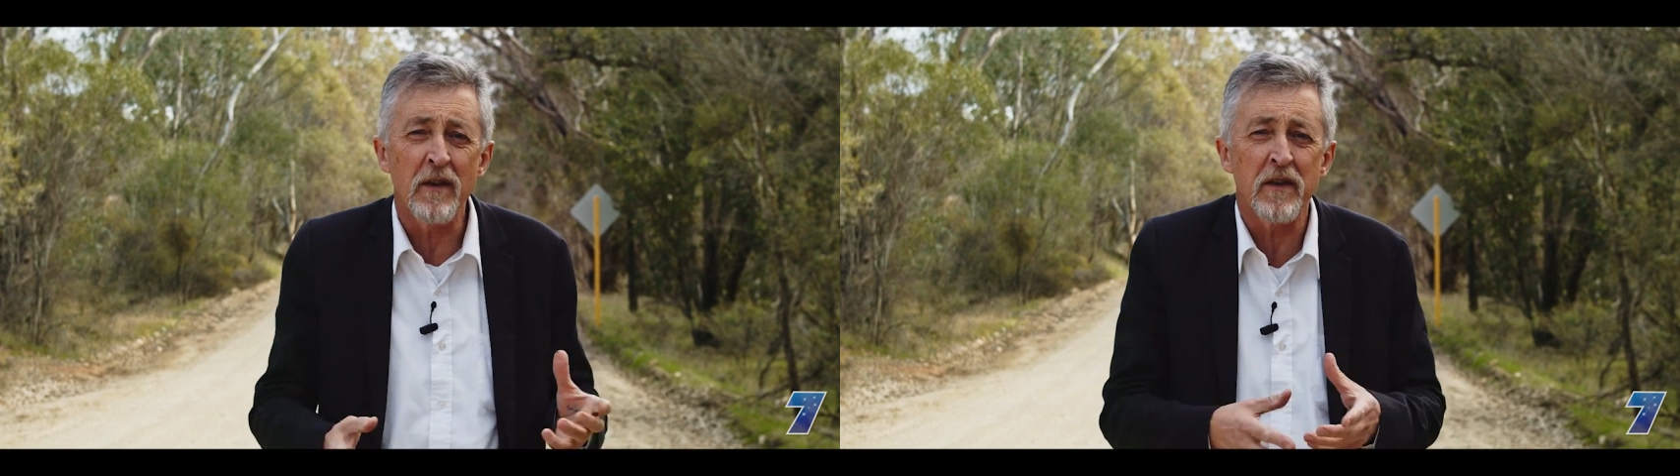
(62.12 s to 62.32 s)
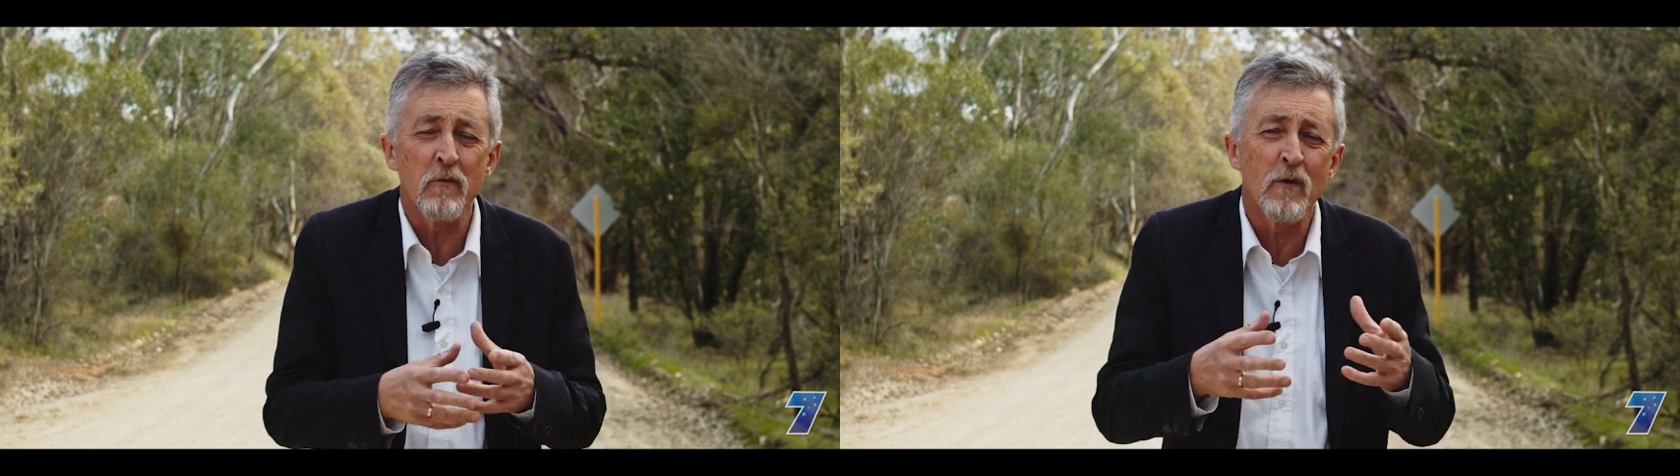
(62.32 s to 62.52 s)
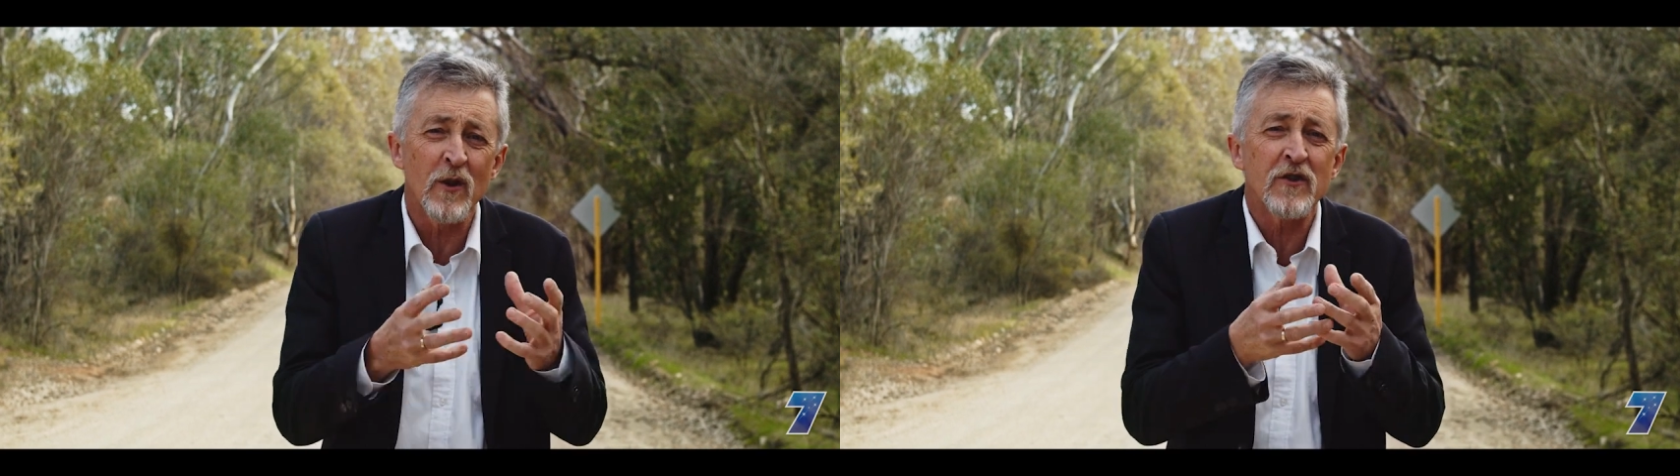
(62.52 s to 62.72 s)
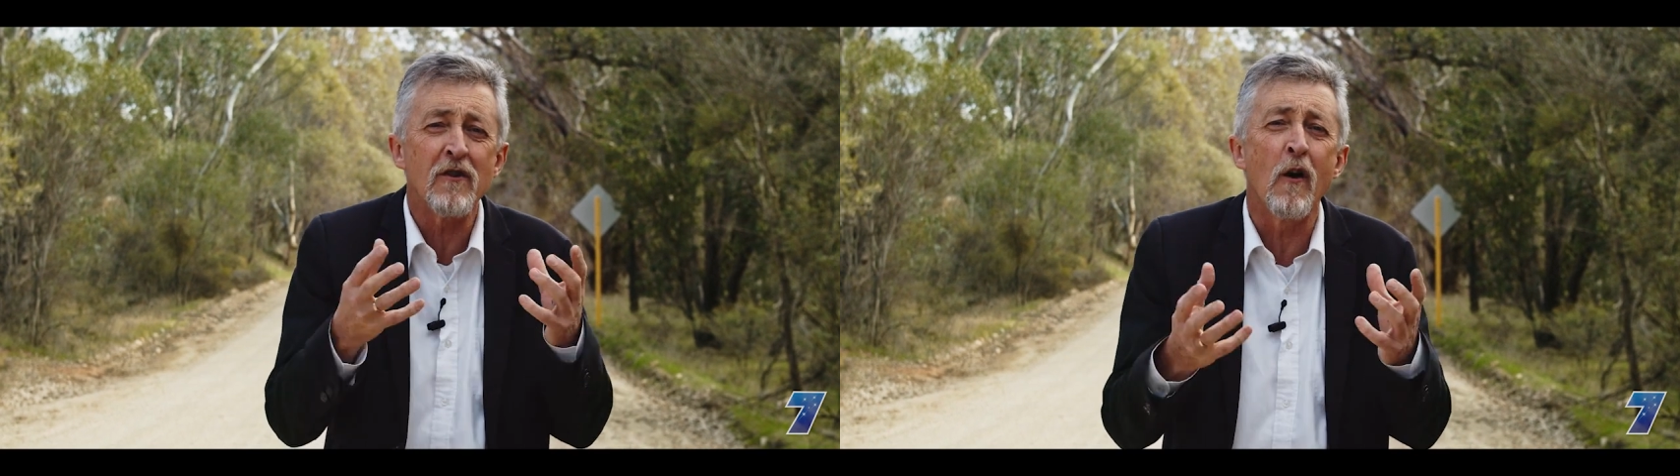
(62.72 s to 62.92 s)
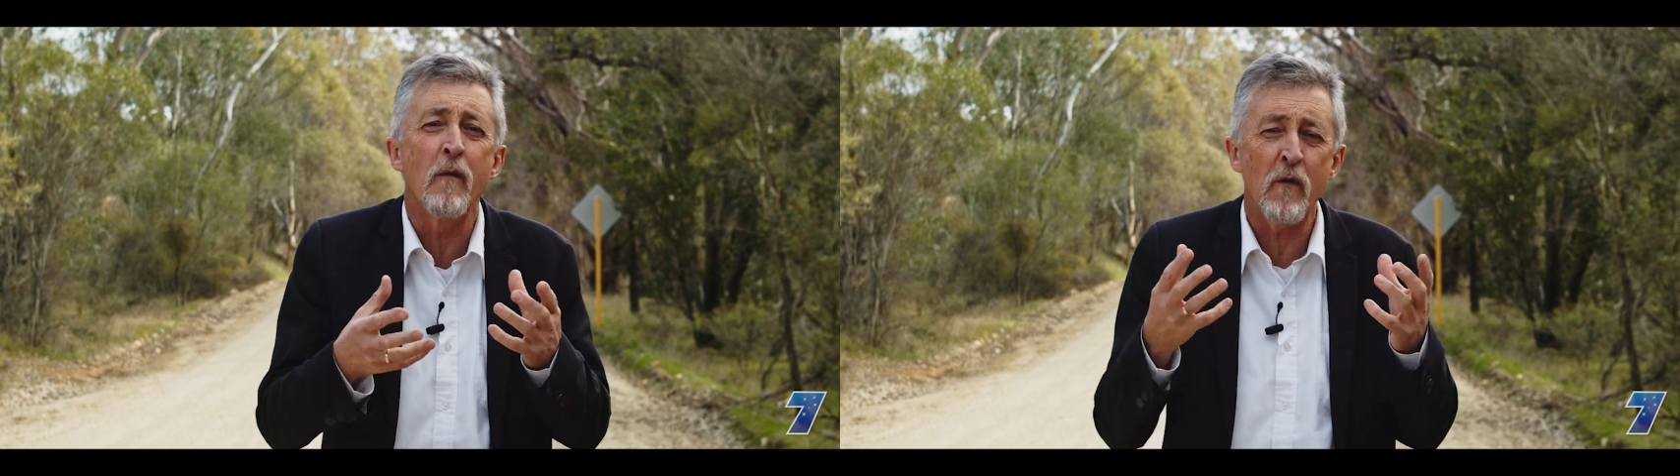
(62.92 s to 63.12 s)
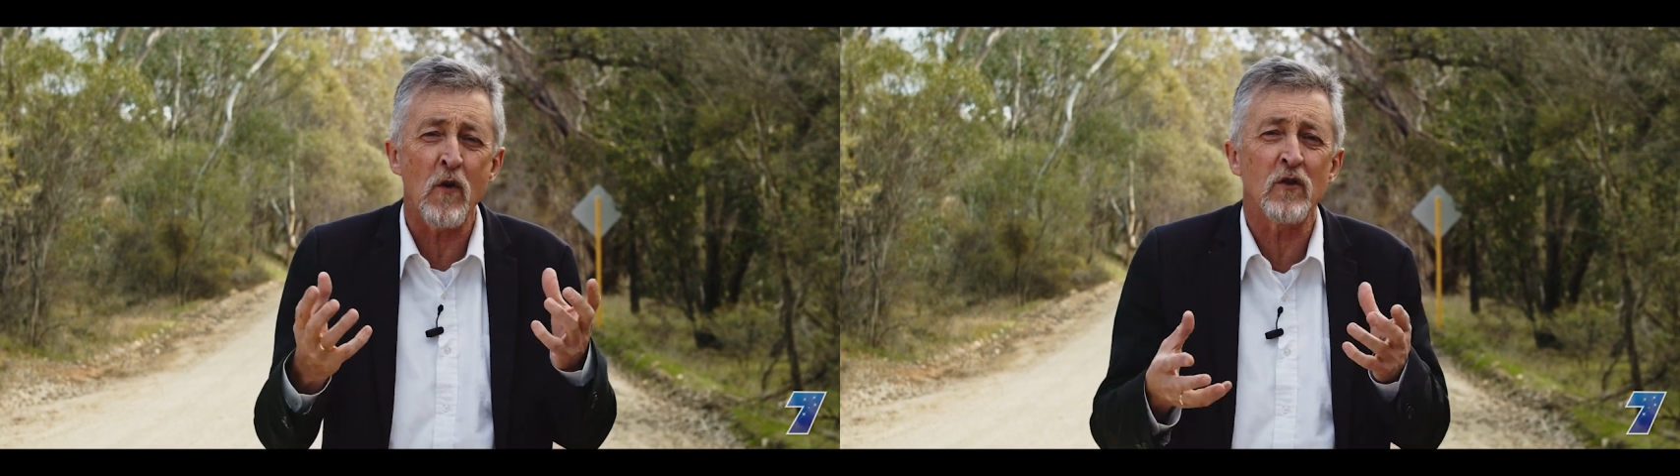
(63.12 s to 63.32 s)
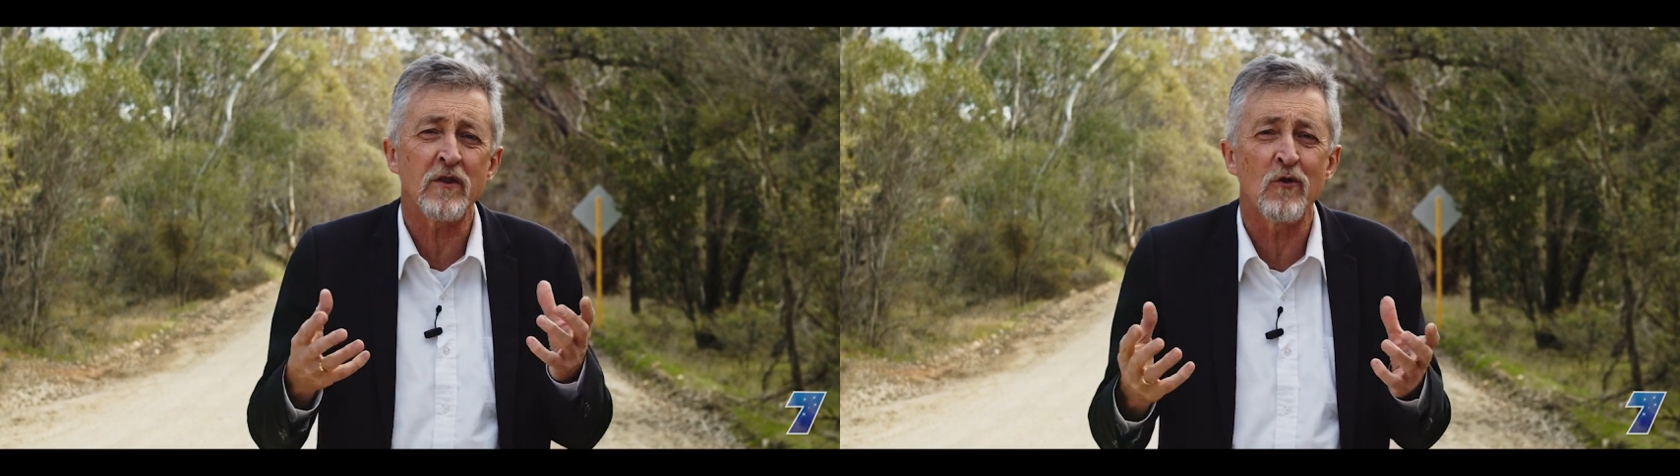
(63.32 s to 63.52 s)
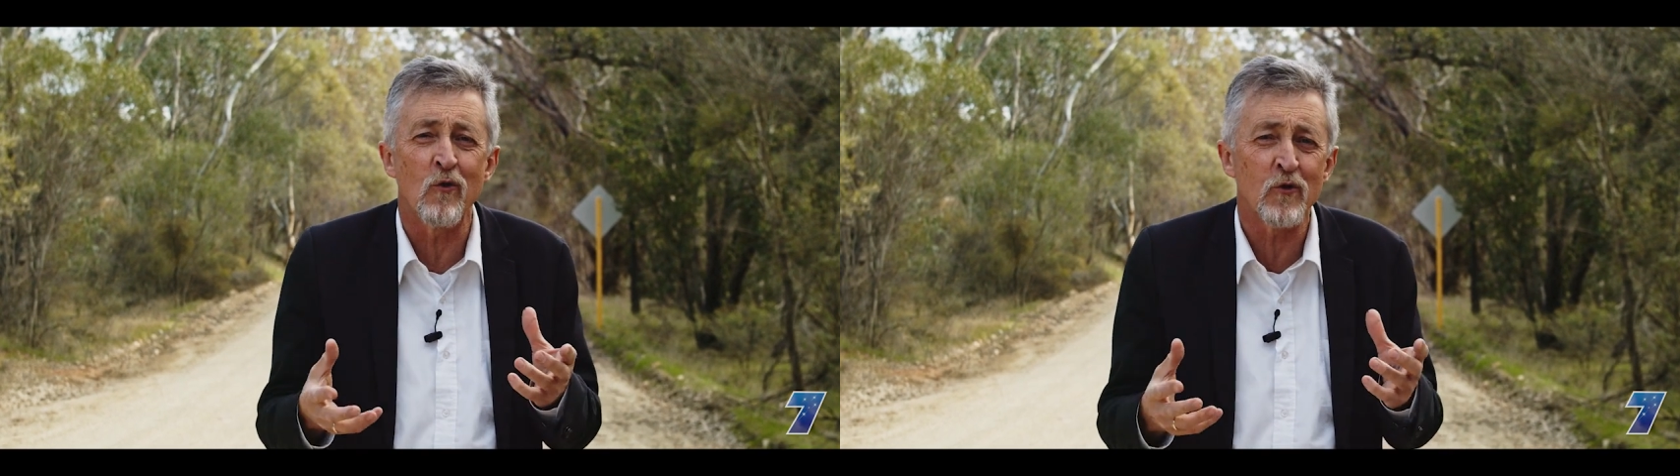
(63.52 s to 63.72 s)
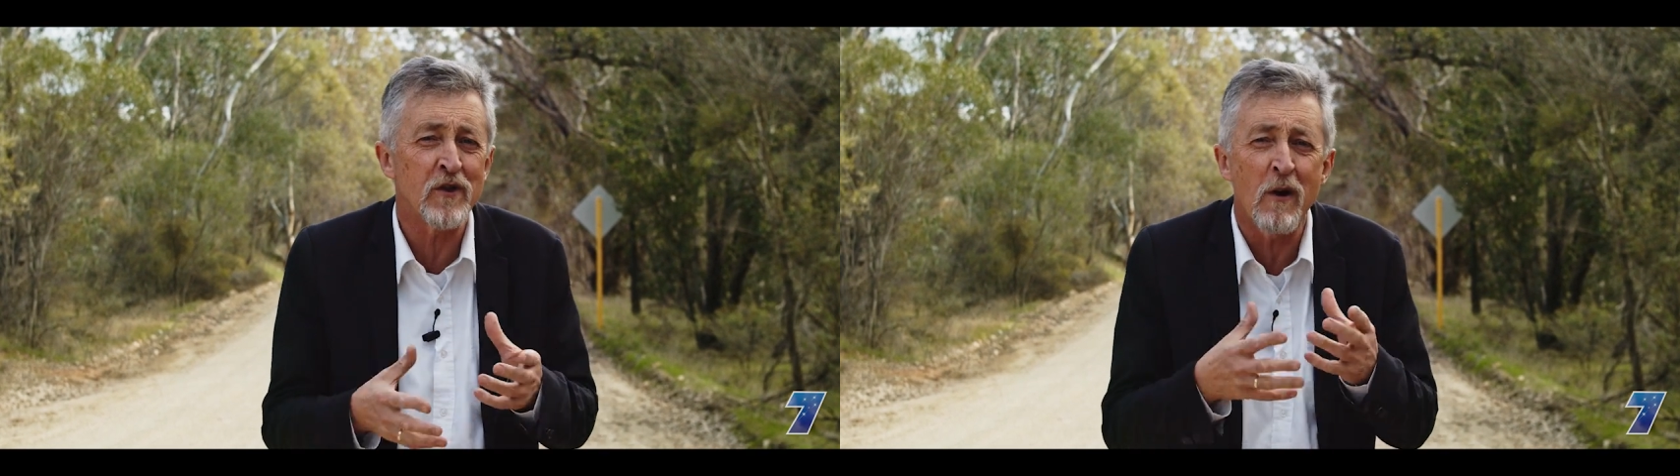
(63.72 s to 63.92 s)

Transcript: that there was no first cause,